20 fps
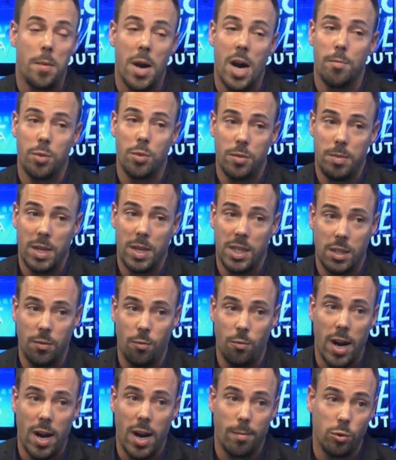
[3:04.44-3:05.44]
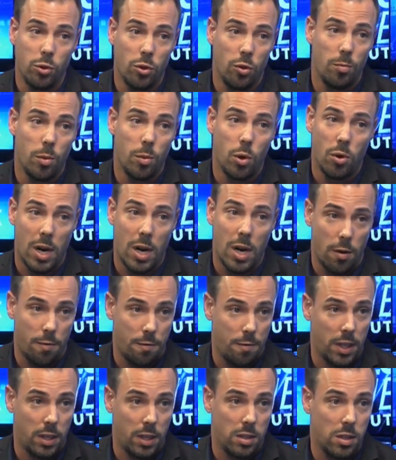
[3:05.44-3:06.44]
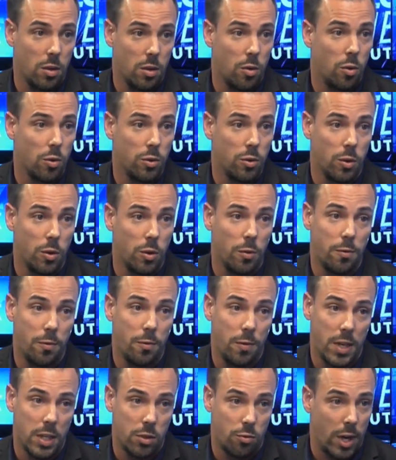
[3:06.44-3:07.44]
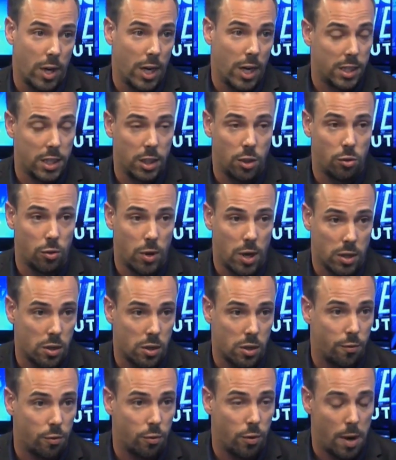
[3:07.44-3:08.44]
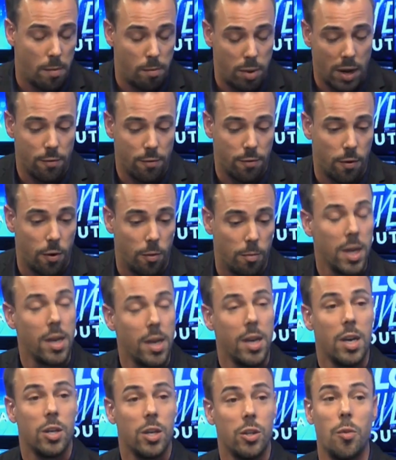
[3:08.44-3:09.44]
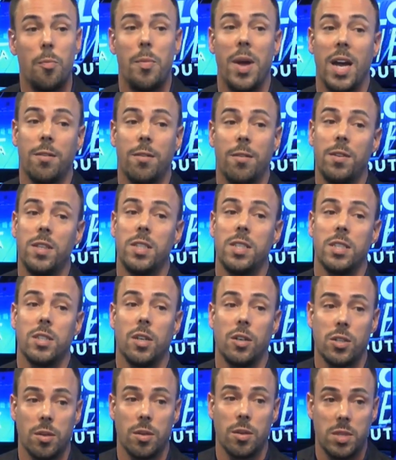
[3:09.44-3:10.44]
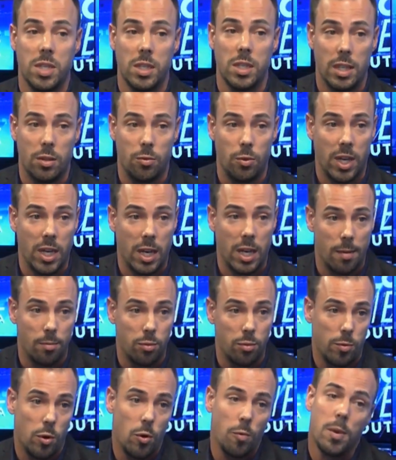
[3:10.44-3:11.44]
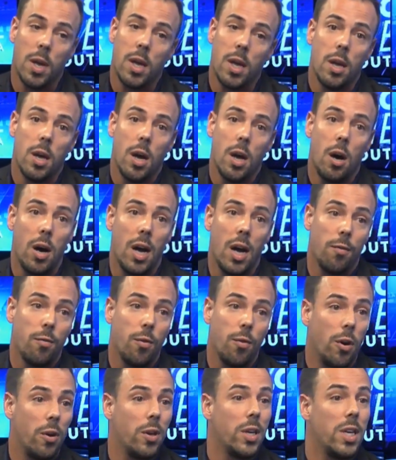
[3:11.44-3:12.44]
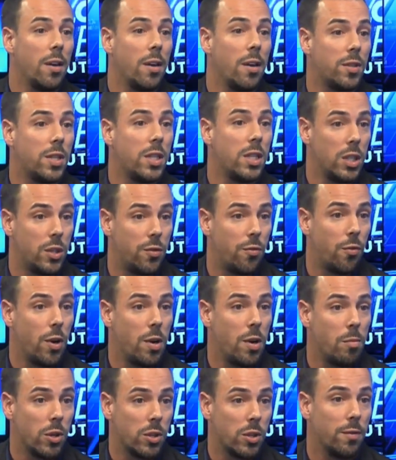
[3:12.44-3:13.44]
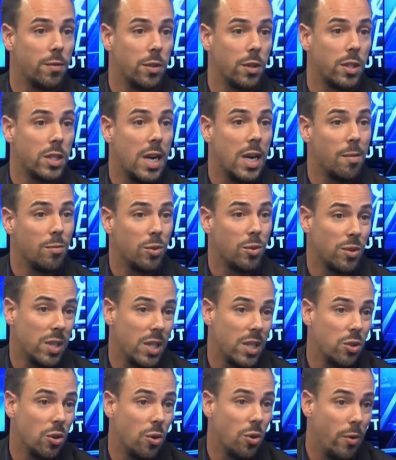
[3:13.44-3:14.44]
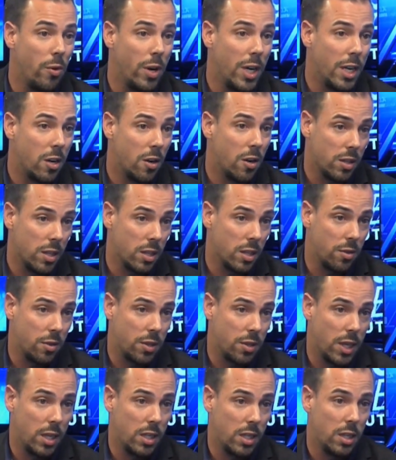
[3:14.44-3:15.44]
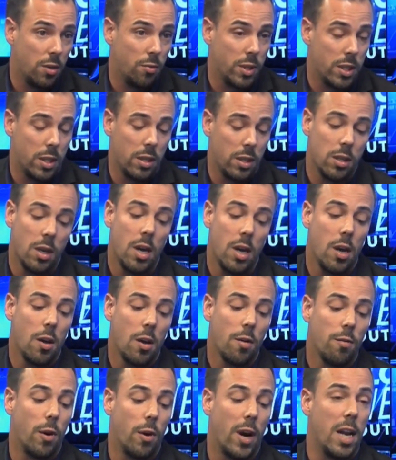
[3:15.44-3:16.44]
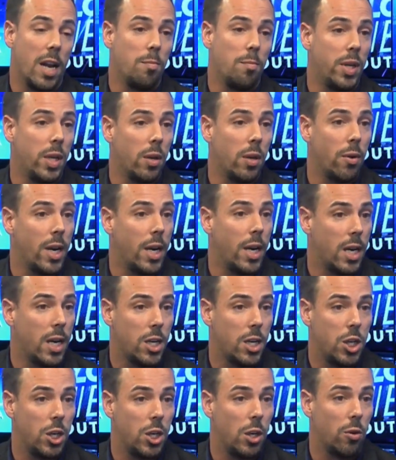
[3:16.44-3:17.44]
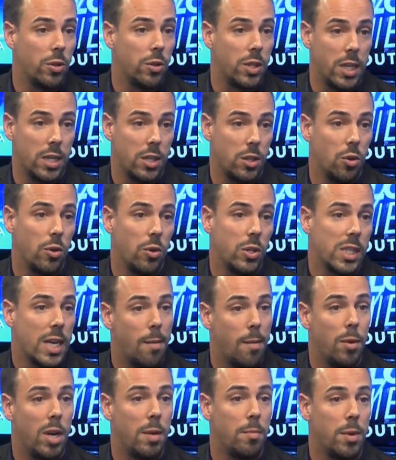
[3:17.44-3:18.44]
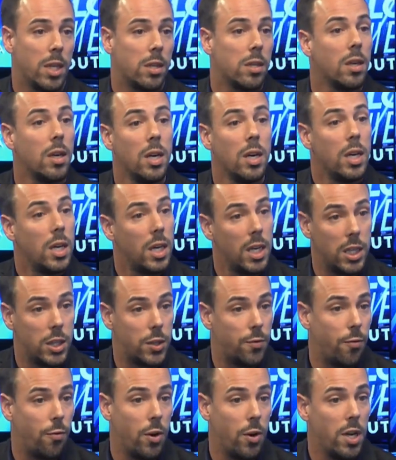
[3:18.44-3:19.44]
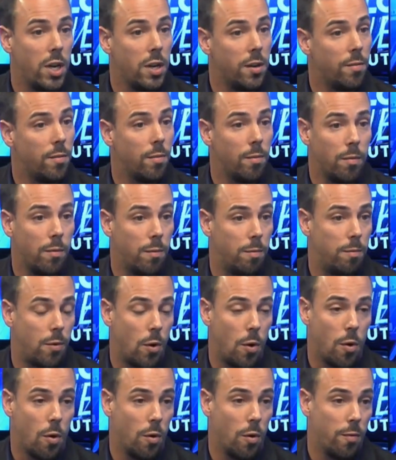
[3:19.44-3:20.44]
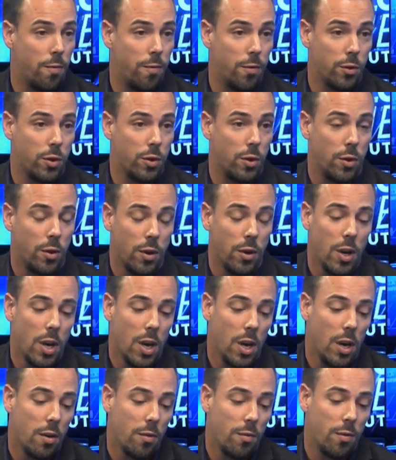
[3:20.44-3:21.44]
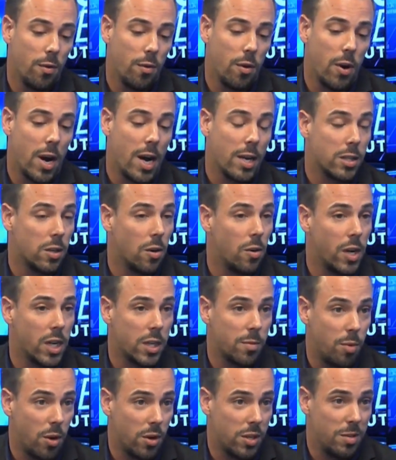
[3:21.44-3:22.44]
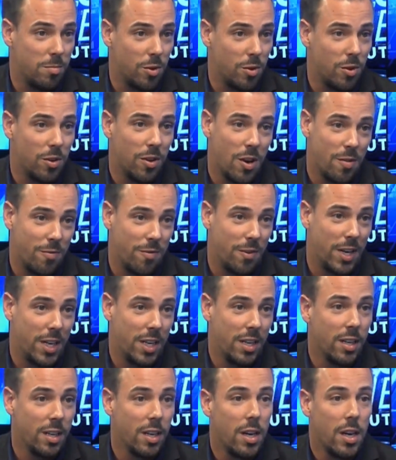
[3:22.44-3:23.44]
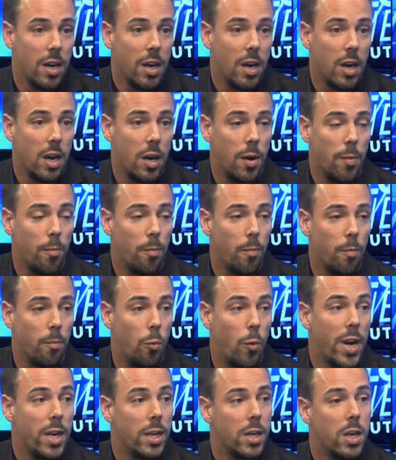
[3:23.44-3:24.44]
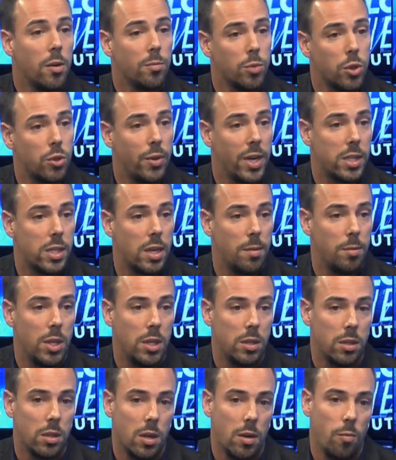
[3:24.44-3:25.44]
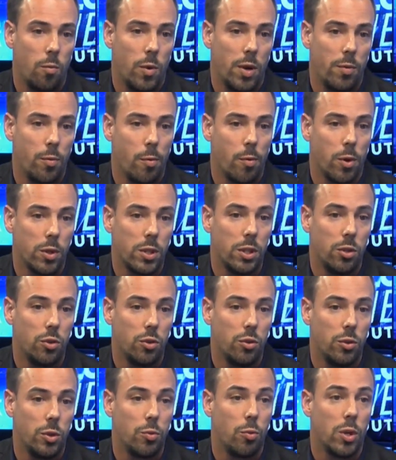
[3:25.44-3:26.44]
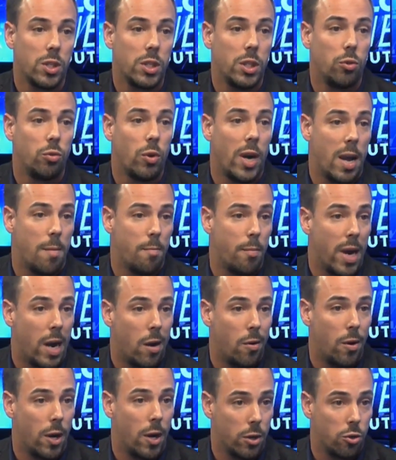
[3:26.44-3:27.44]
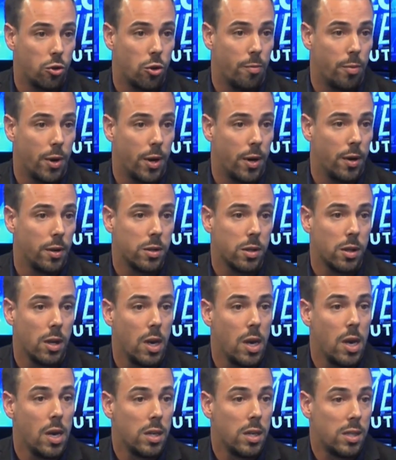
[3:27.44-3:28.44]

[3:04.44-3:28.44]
So from our perspective, we absorb all our fees, all the fees related to our software and platform. The bank fees is not something that we can absorb. However, EFT is free most of the time, so there's no really cost associated with it. For NPO and NGOs, there's no time limit. It's free for as long as possible, hopefully. When it comes to SMEs, what we wanted to do is wanted to empower entrepreneurs.